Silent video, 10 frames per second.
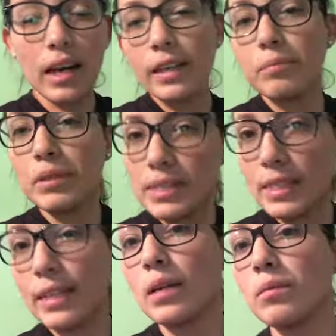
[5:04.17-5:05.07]
I've been
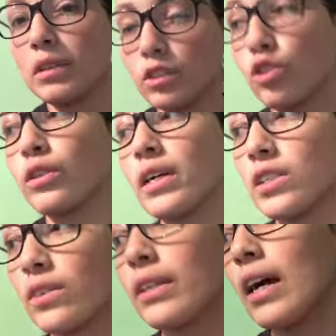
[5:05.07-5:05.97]
saying that I'm going to show you guys
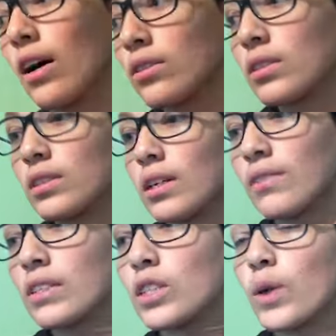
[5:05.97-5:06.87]
around the house and stuff.
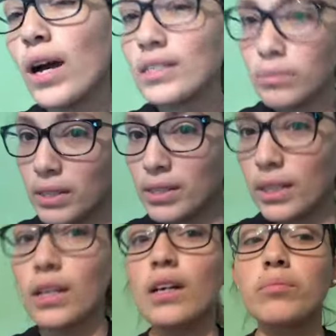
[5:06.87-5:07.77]
It still hasn't been
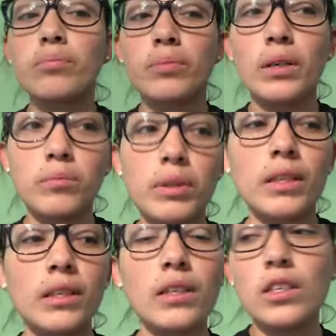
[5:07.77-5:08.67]
set up
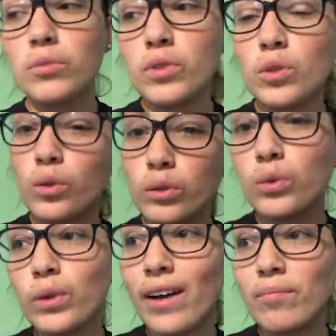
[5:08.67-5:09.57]
completely because we still
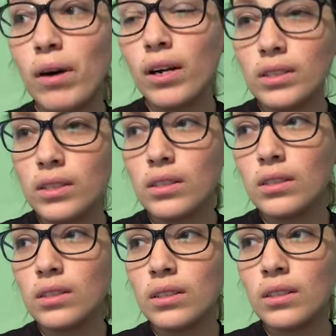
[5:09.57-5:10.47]
do have
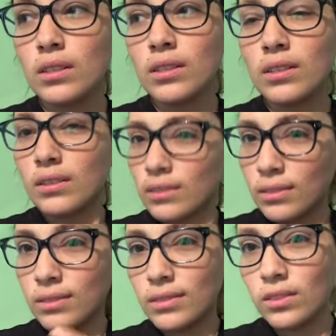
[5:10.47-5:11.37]
boxes.
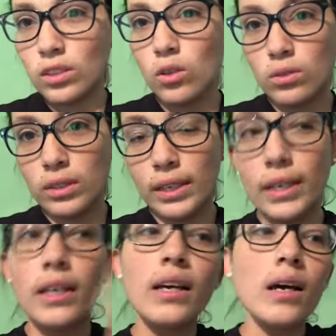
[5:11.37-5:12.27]
They're closing the
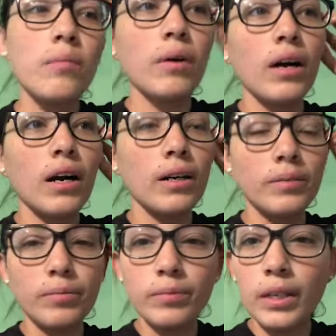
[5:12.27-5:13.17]
gate. But
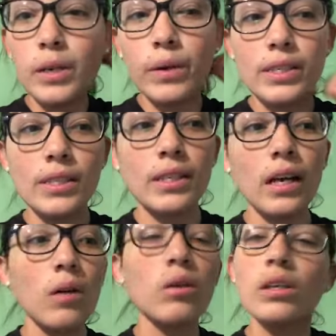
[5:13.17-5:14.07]
anyways,
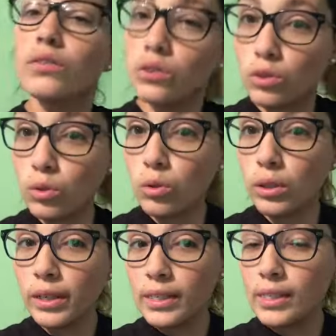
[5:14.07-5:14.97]
I will give you a
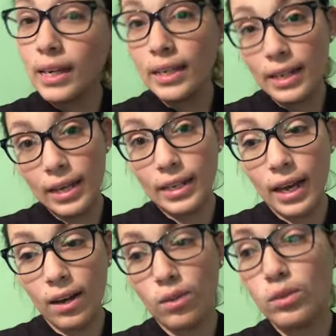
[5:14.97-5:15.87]
tour inside and
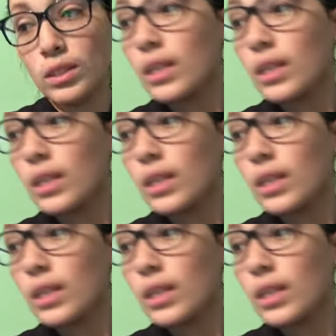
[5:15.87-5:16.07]
out.